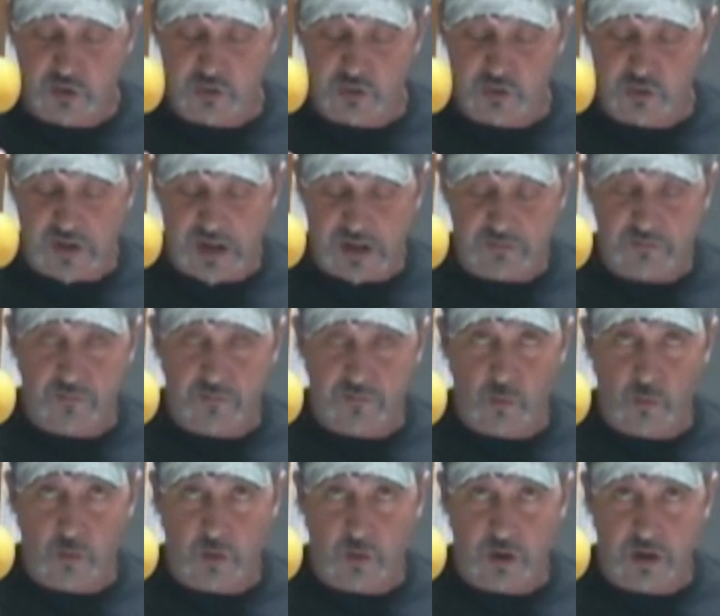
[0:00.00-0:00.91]

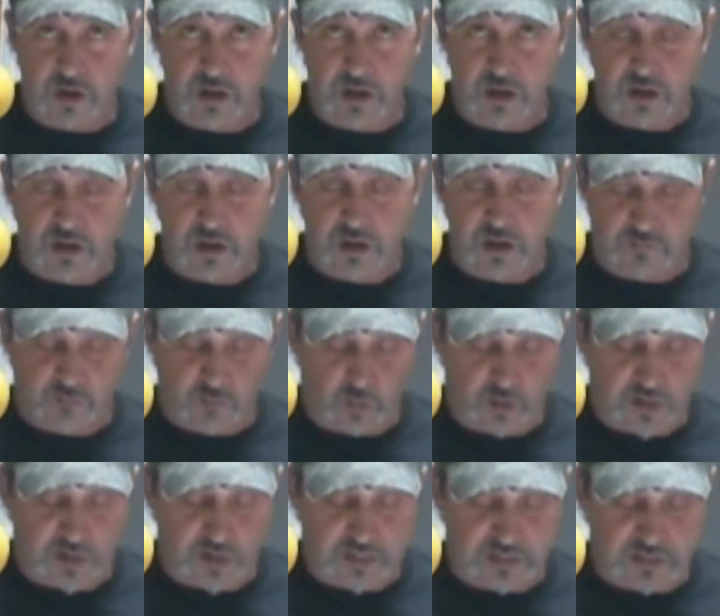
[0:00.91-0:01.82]

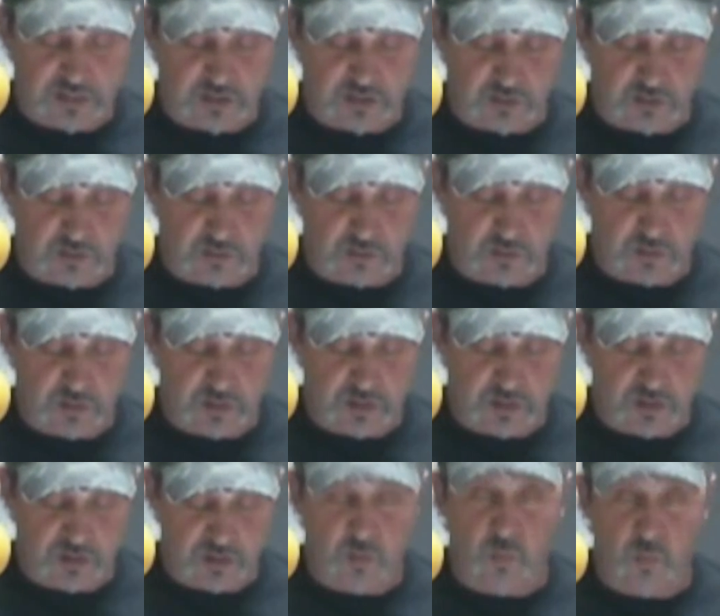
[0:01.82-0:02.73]

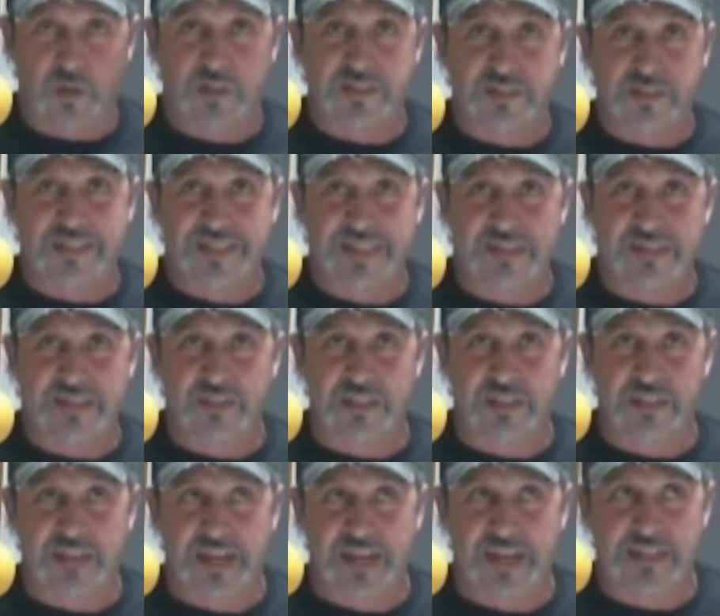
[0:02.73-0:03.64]

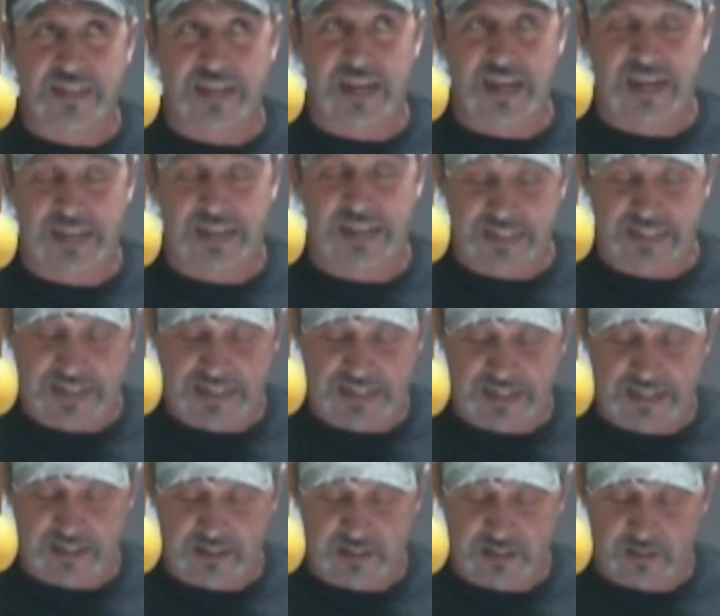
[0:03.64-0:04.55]
254-482-1799.
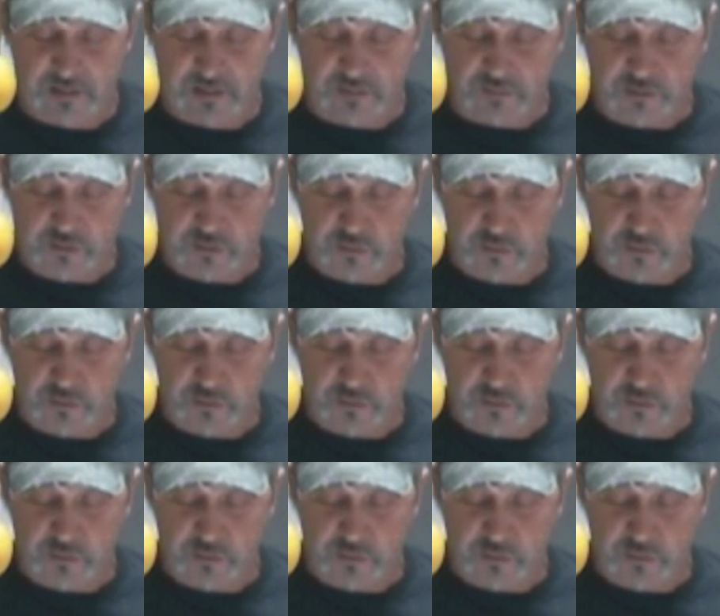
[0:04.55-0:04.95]
Again,